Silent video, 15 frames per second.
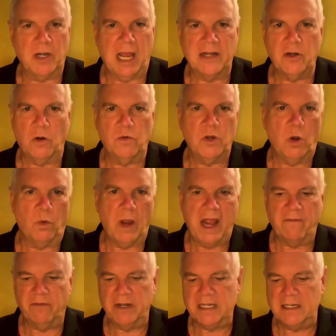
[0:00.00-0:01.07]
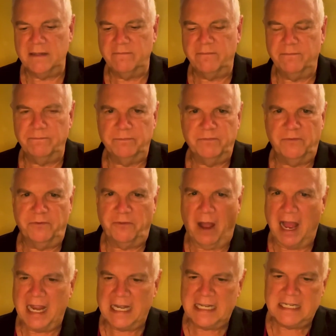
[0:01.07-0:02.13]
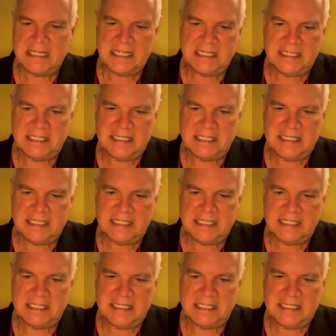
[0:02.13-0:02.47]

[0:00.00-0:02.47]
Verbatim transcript: I don't know every fine